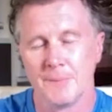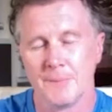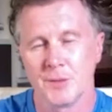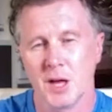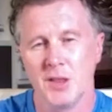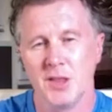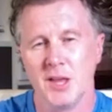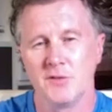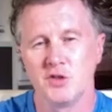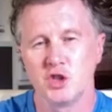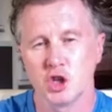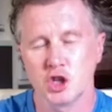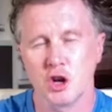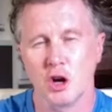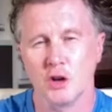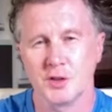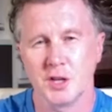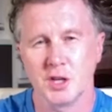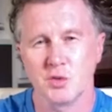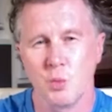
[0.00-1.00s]
And they've just
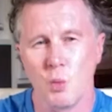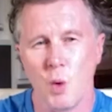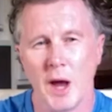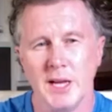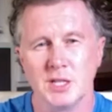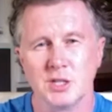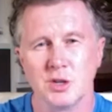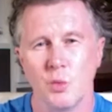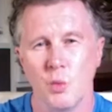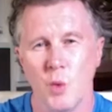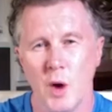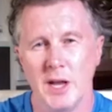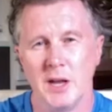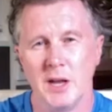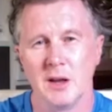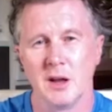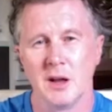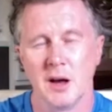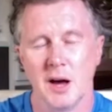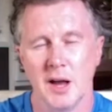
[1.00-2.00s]
got this way to win
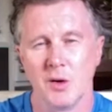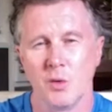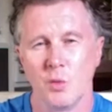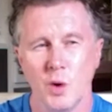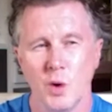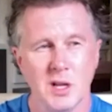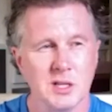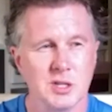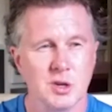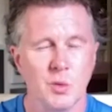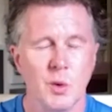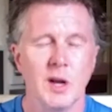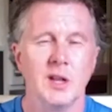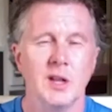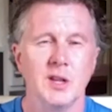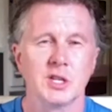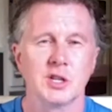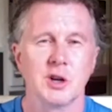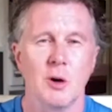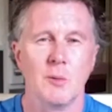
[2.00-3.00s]
and a will to win in
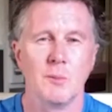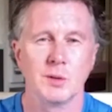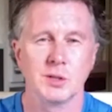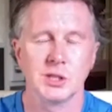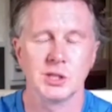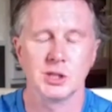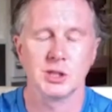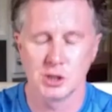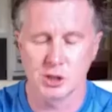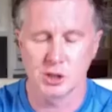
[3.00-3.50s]
this competition.